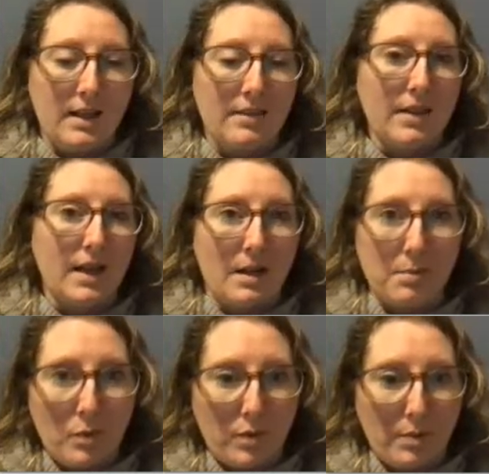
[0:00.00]
of the
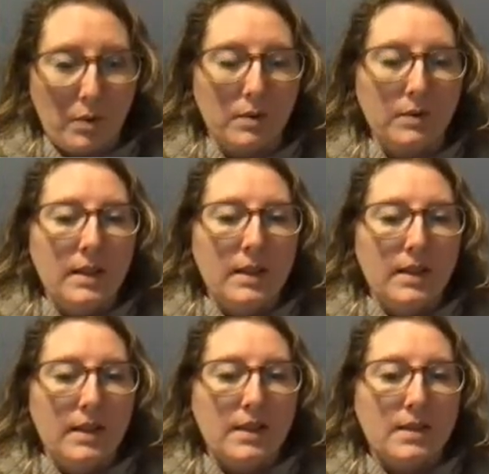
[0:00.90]
cup or bowl
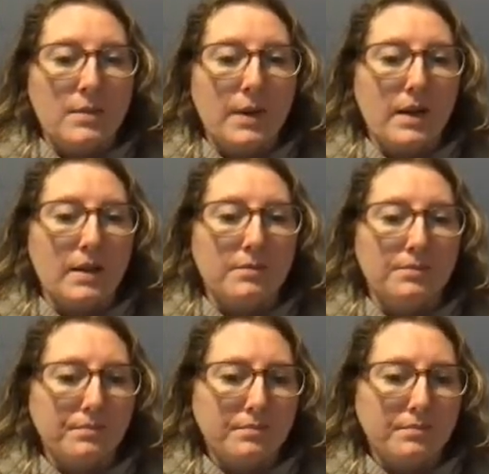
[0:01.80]
is where